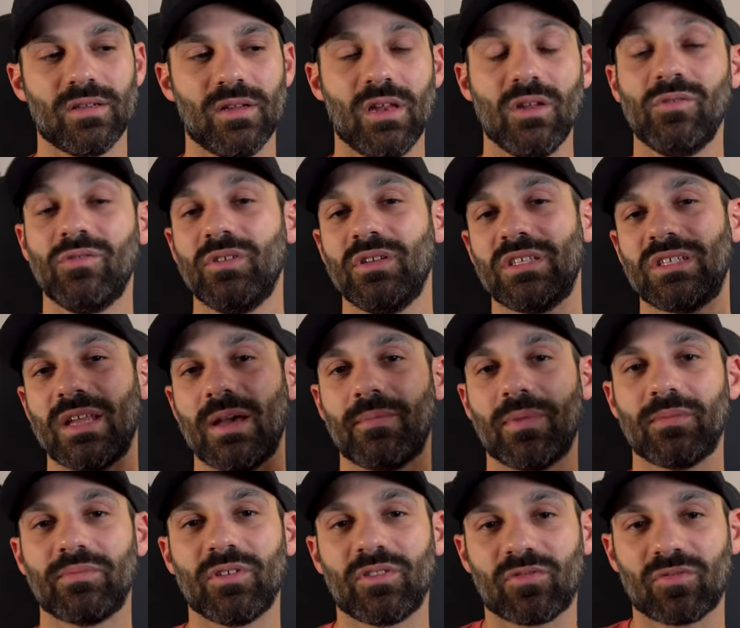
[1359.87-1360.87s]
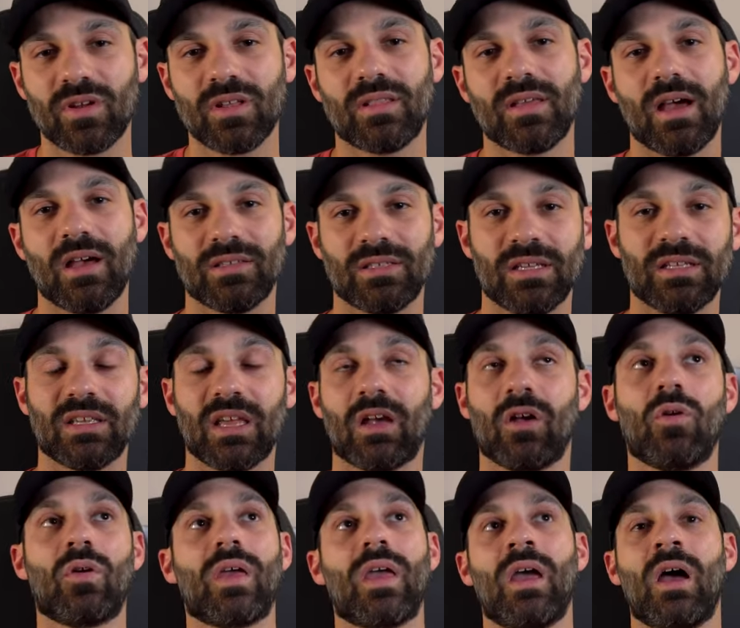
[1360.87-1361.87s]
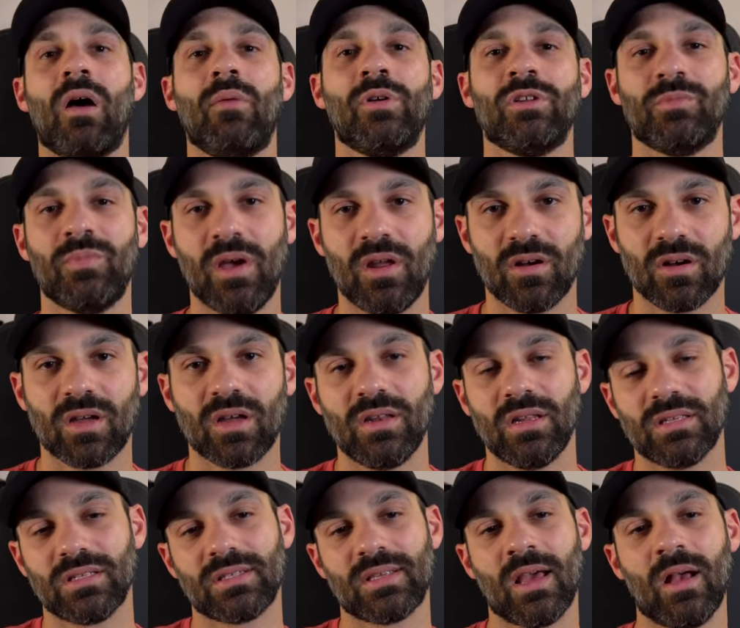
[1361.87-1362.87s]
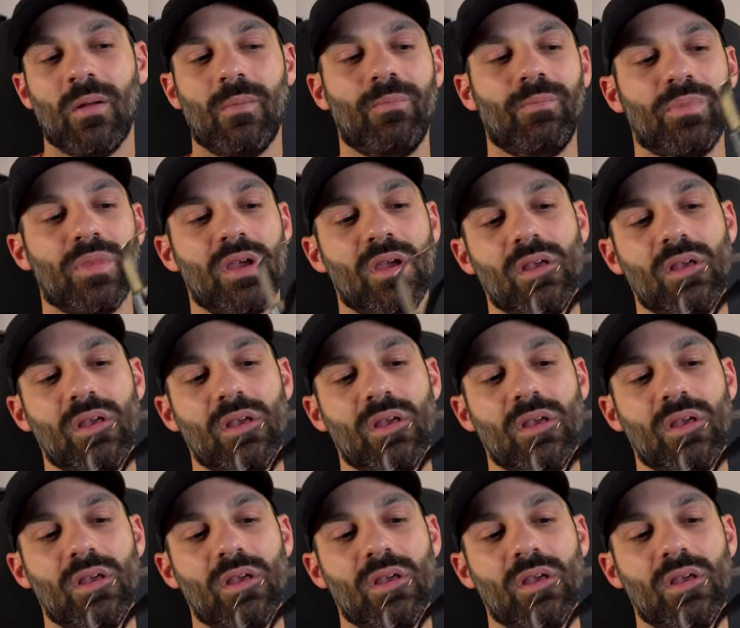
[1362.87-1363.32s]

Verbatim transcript: and when you step up to $3000 it's like okay how much better can it sound